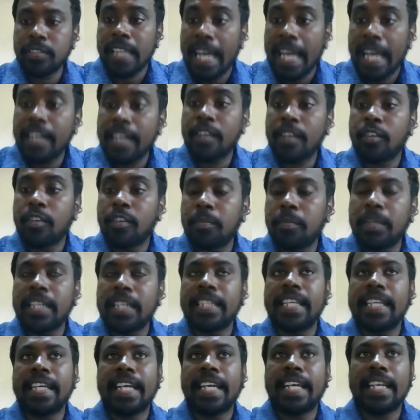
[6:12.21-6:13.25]
and normally
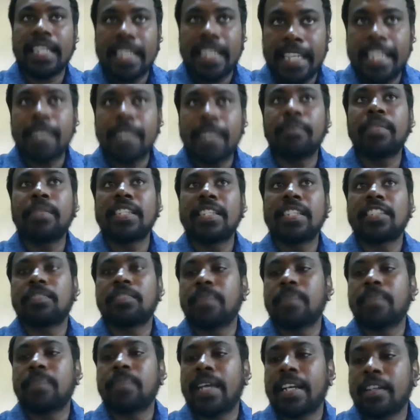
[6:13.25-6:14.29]
they can keep these
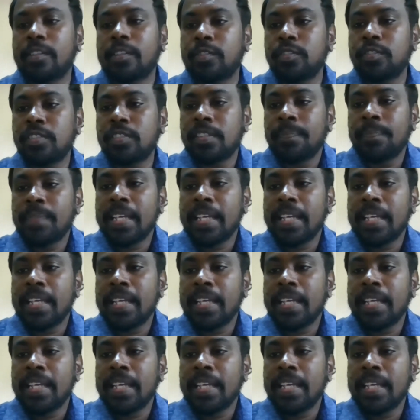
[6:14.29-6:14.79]
mangroves